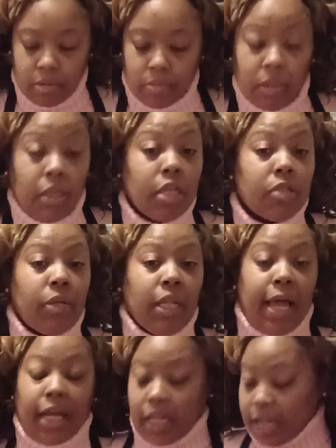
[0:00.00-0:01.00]
because we
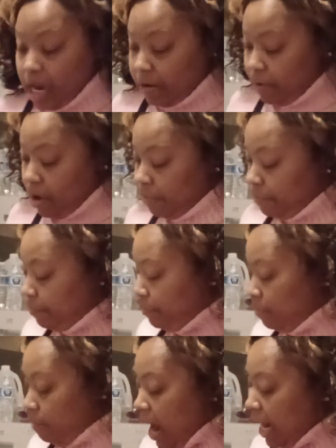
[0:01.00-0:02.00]
like a lot of
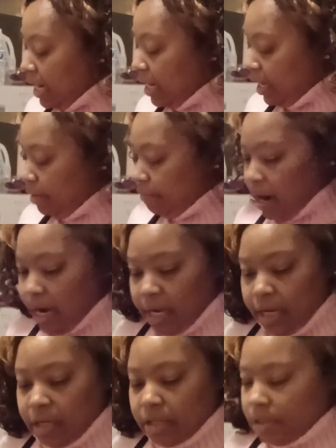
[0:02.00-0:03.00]
variety,
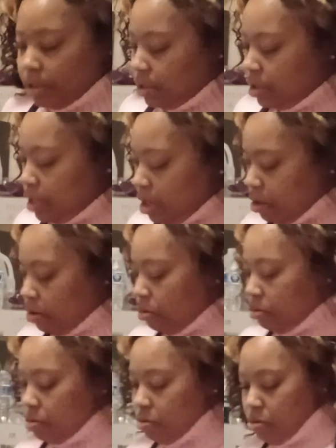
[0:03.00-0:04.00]
right? So
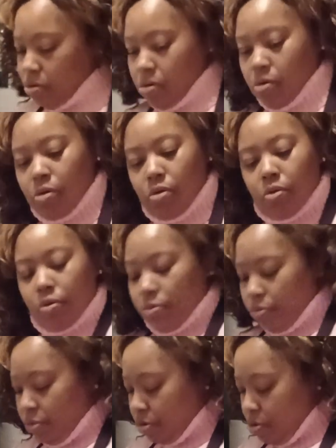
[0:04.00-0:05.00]

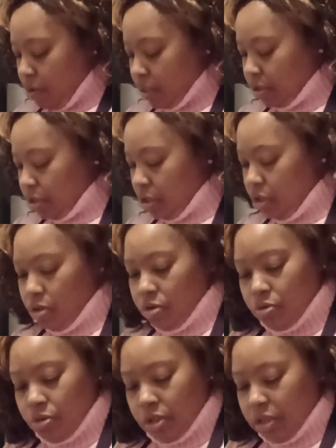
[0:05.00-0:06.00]
we're going to
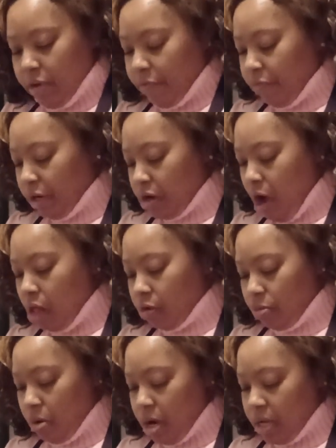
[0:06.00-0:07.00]
use different color
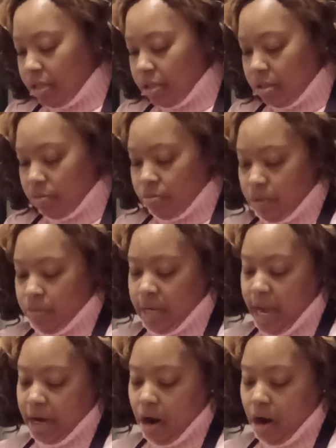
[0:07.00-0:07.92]
ones. We got